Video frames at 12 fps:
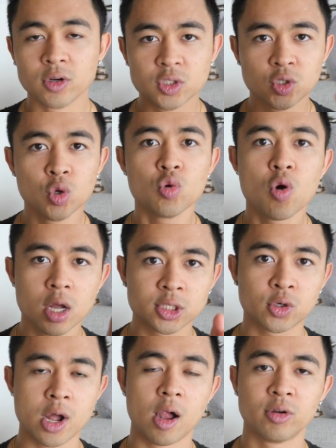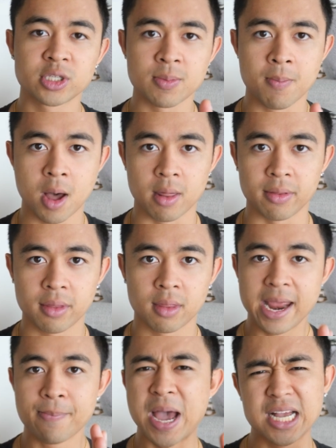For $200 a month
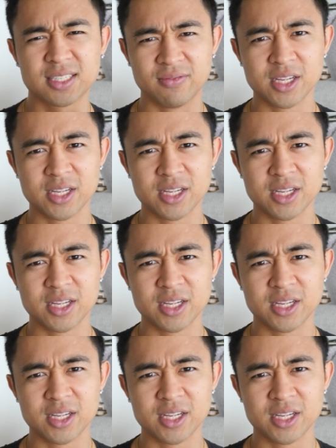in passive